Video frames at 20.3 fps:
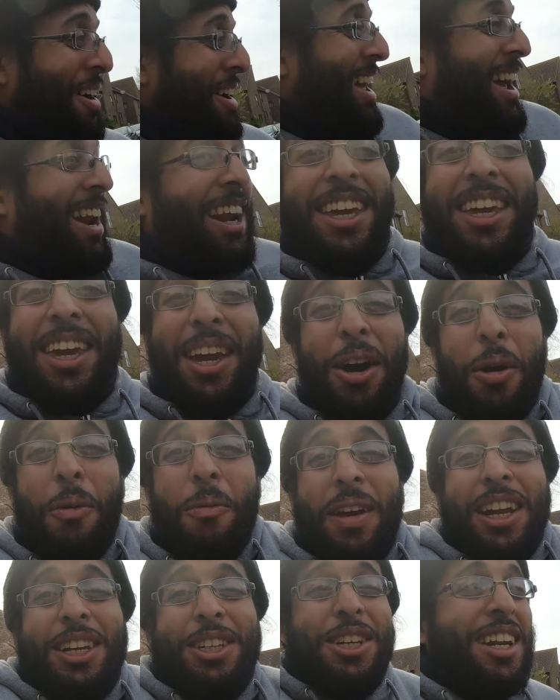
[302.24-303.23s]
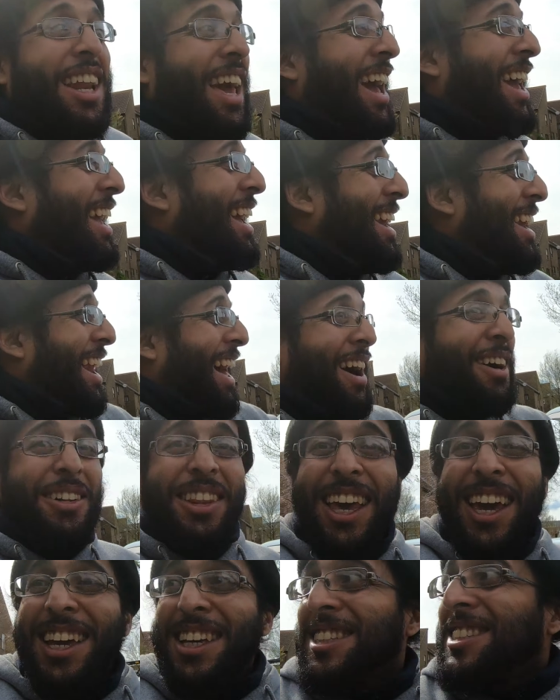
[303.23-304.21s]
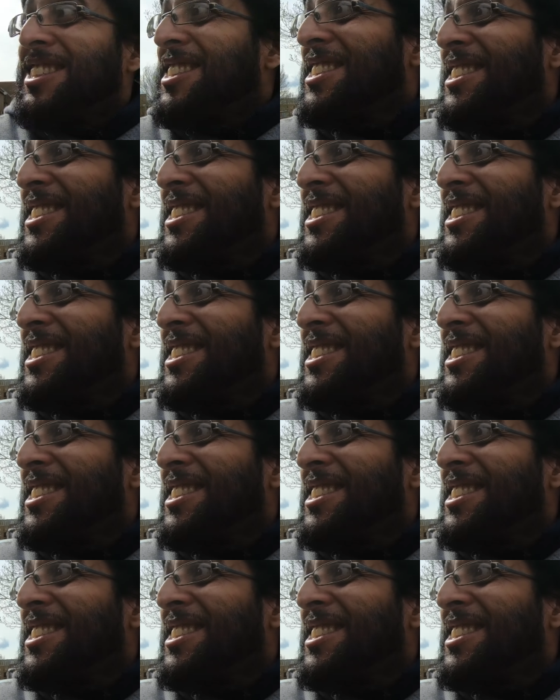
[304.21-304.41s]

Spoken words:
nearly killed me today, and now this.